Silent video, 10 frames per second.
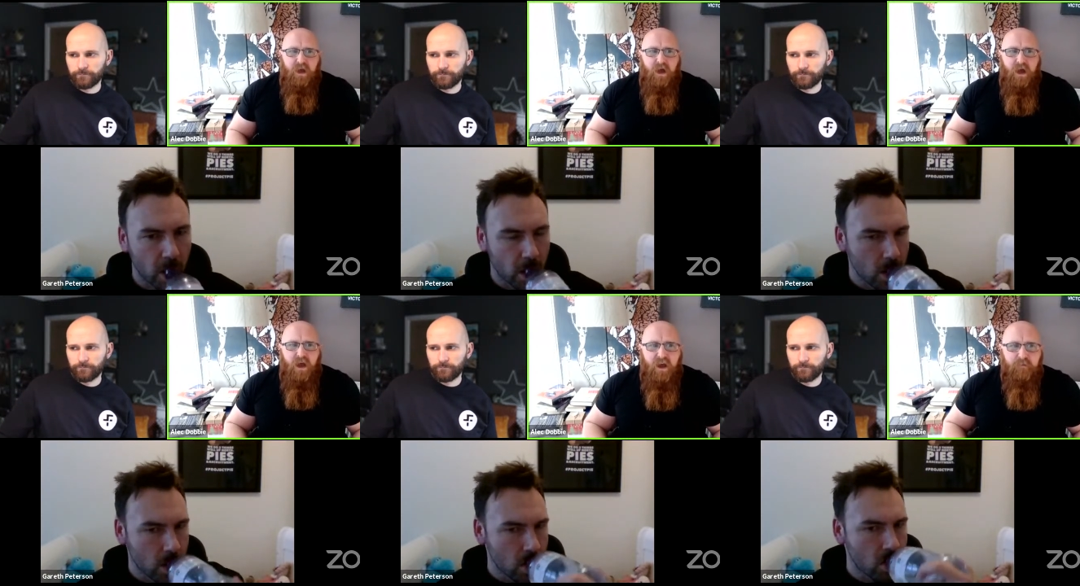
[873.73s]

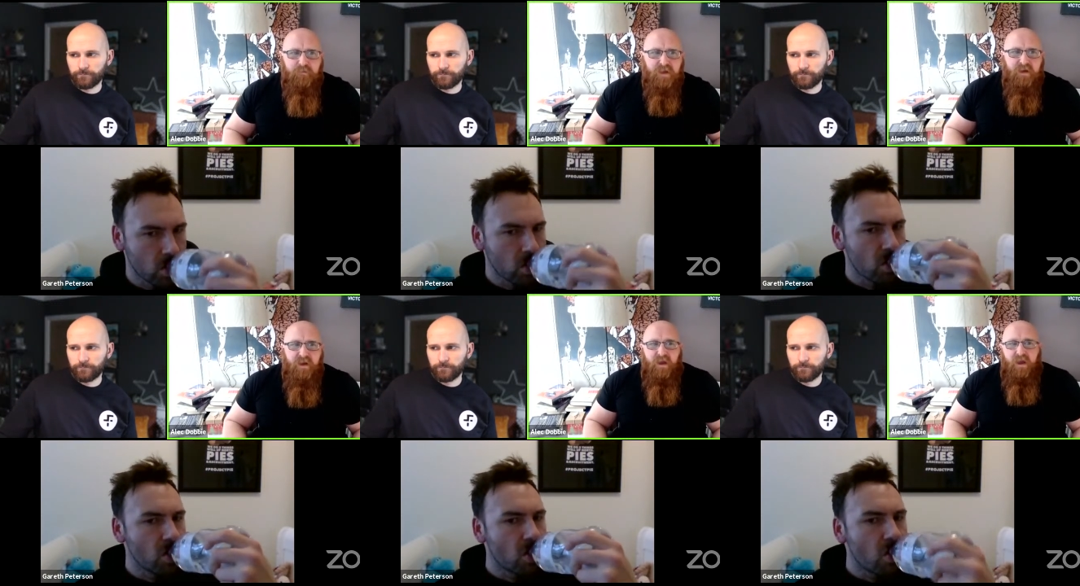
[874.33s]
Speaker 1: Um,
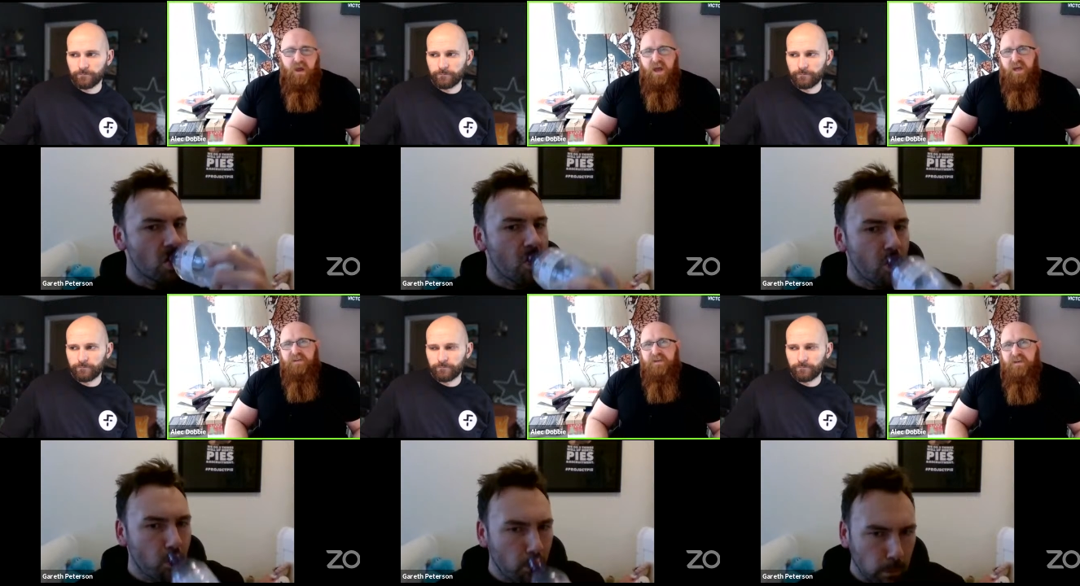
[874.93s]

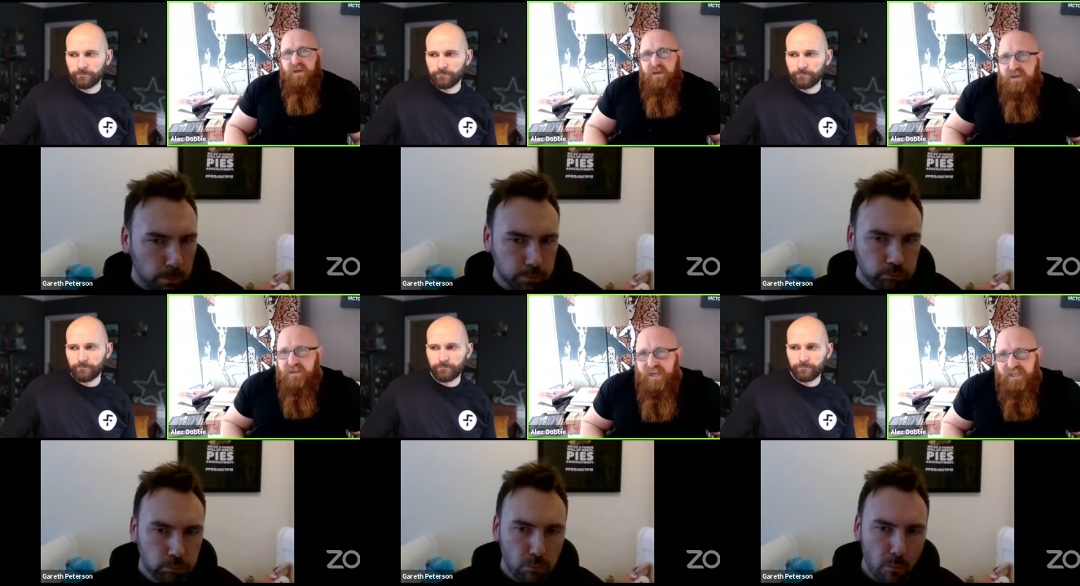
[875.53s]
and
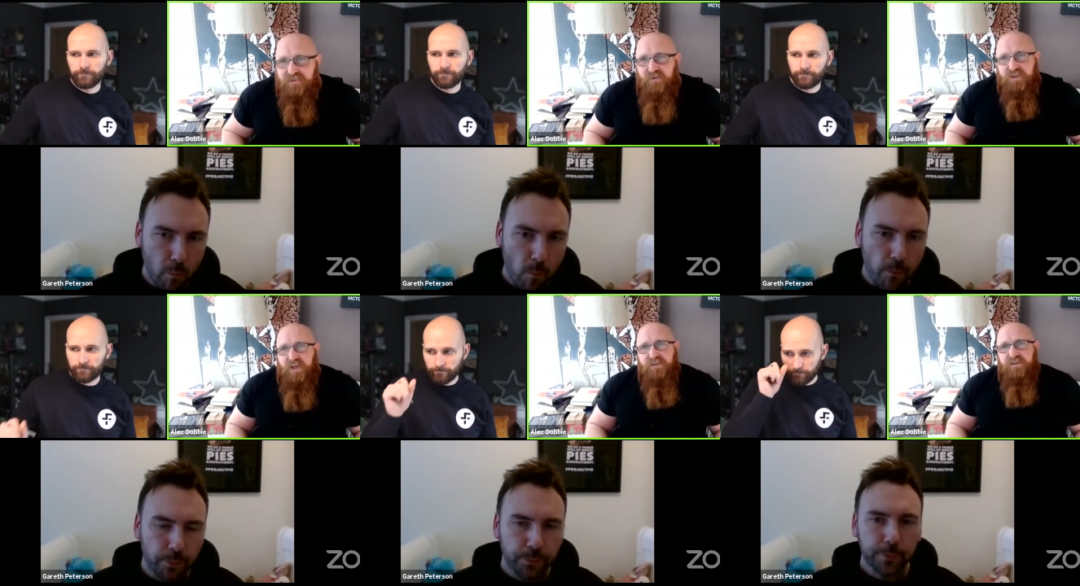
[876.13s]
and that's not
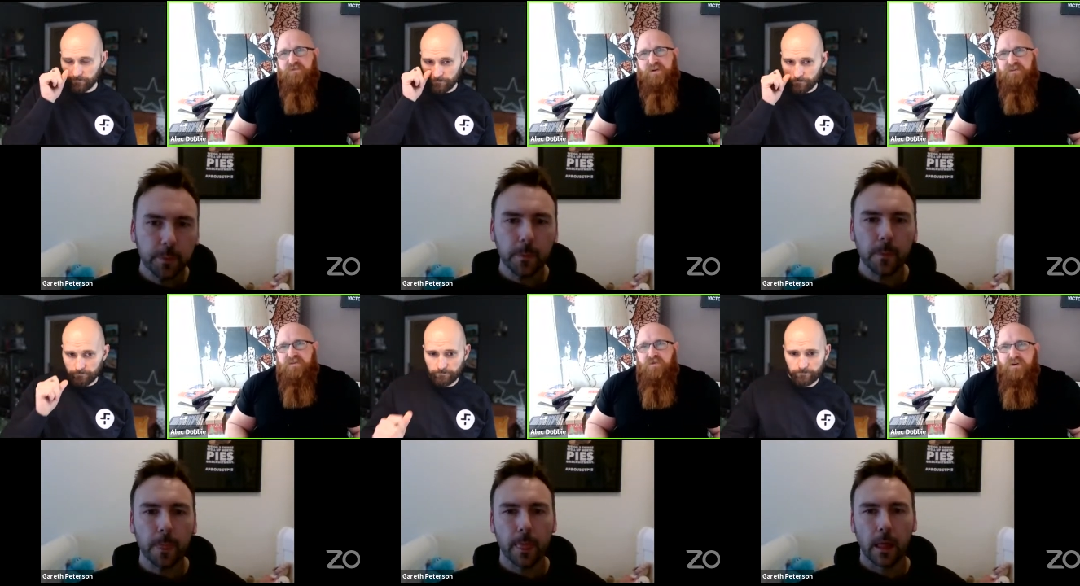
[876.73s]
changed in
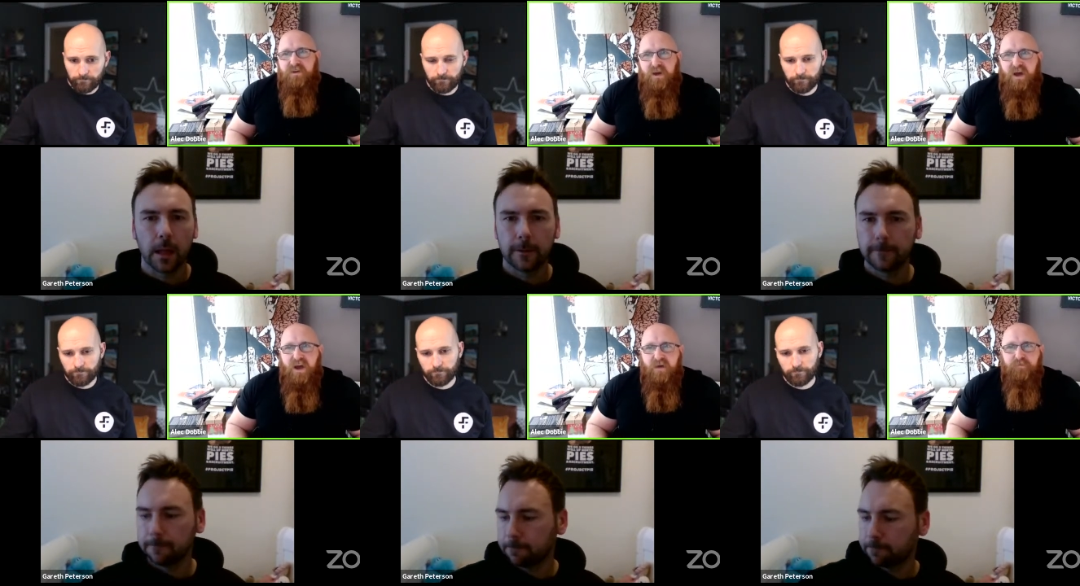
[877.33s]
21.
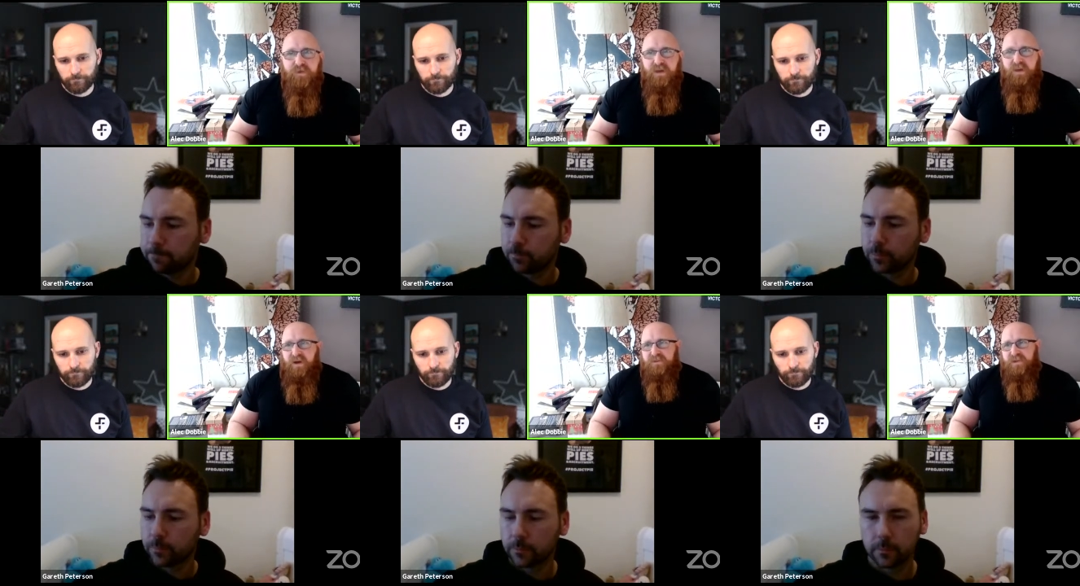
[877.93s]
Um,
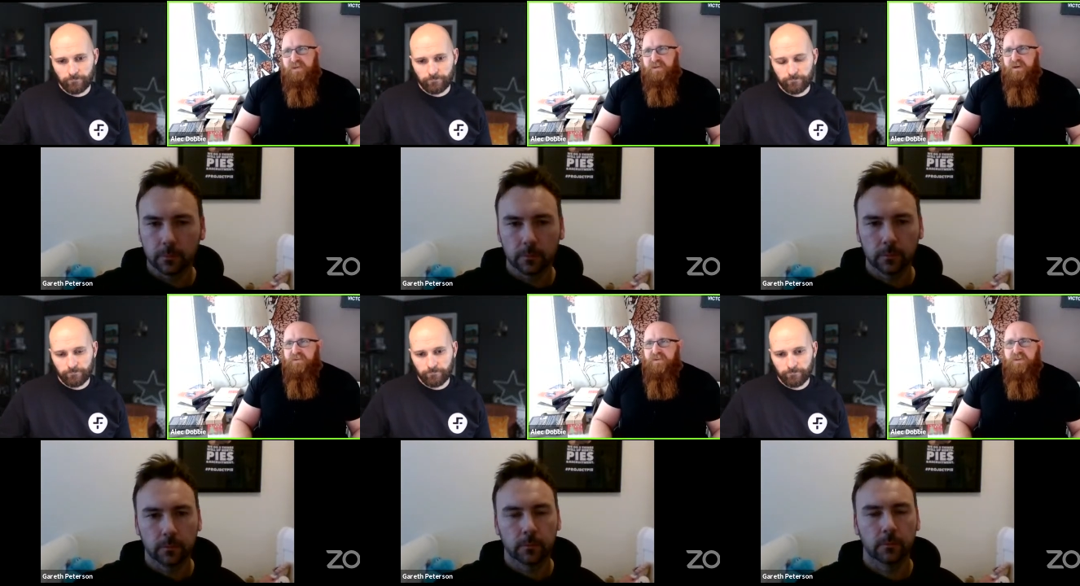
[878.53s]
I think
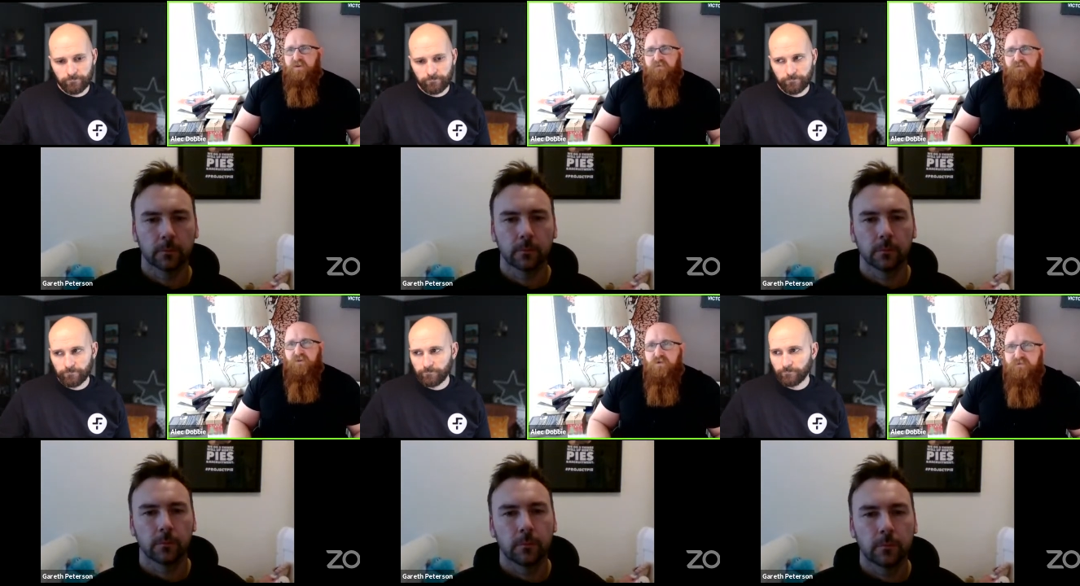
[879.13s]
I think going
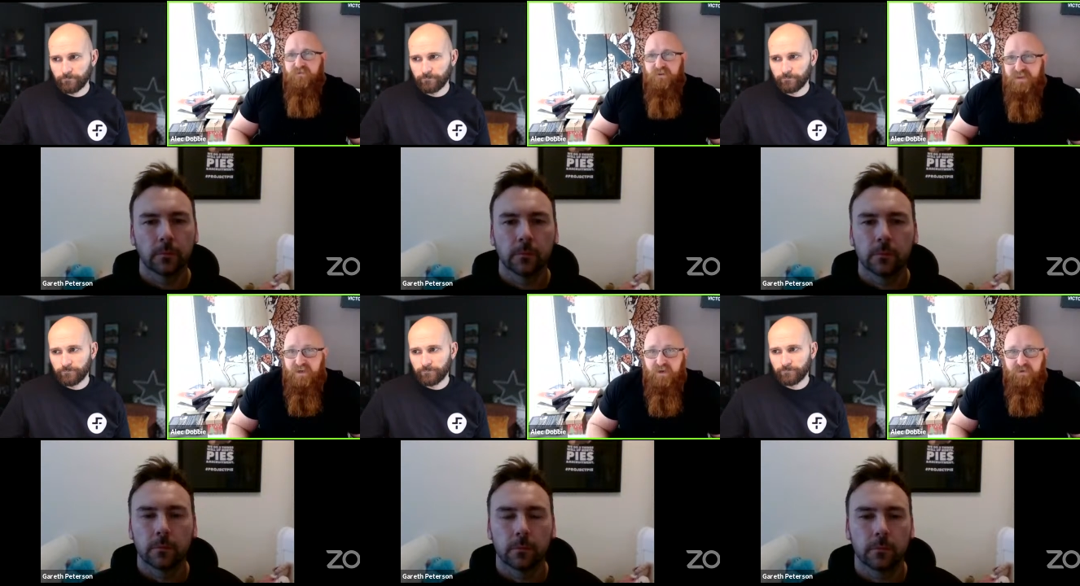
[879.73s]
forward for
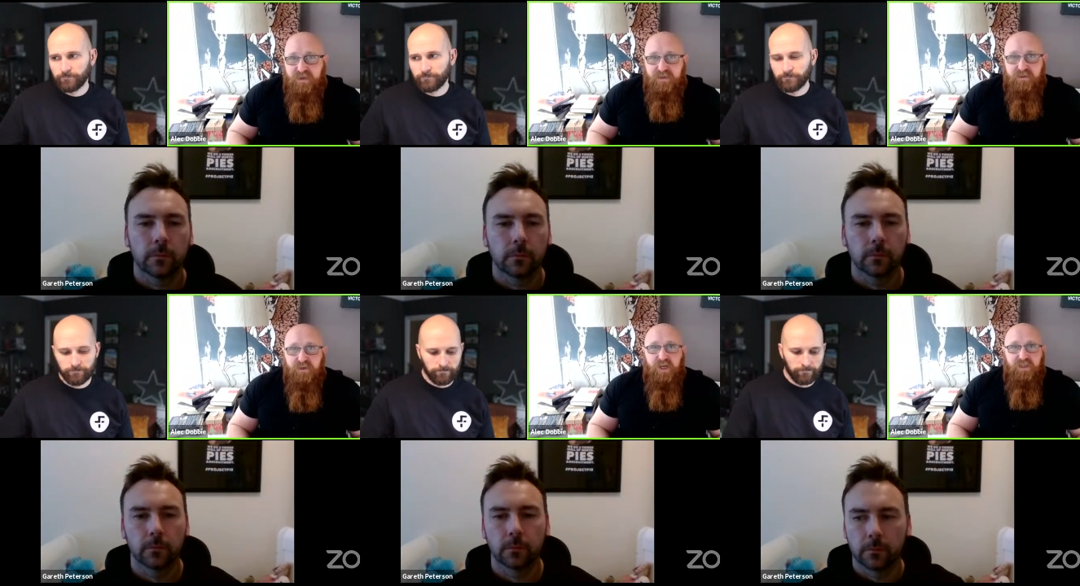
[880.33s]
us, I don't think it's
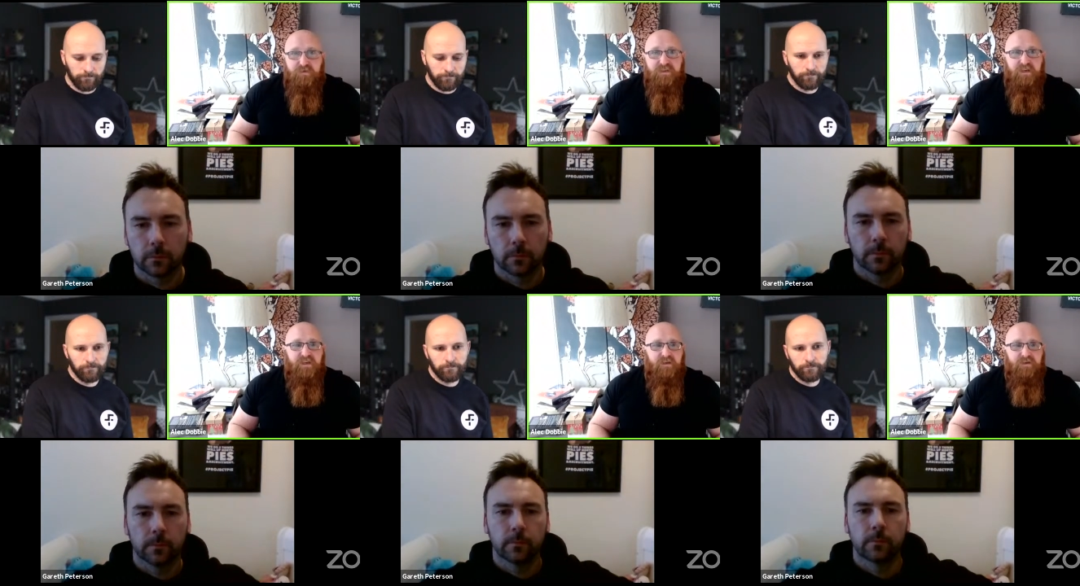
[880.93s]
going to change
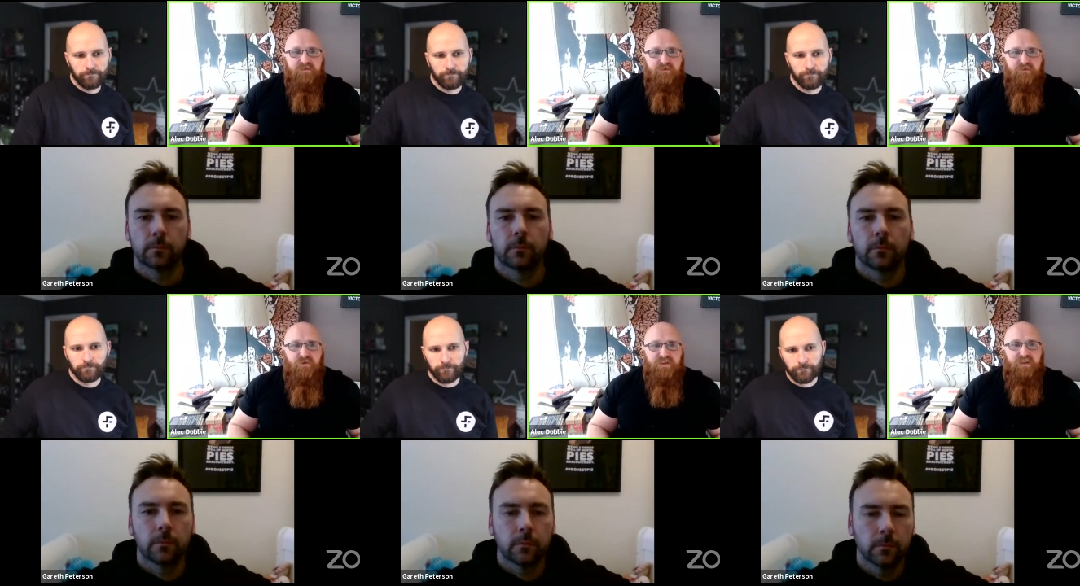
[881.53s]
particularly because we've
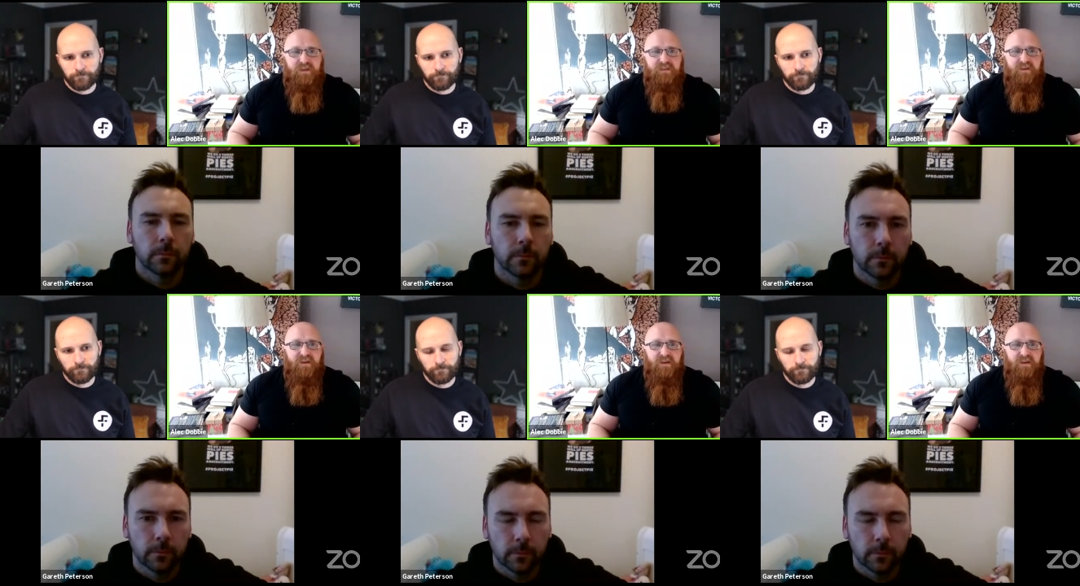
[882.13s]
always had this.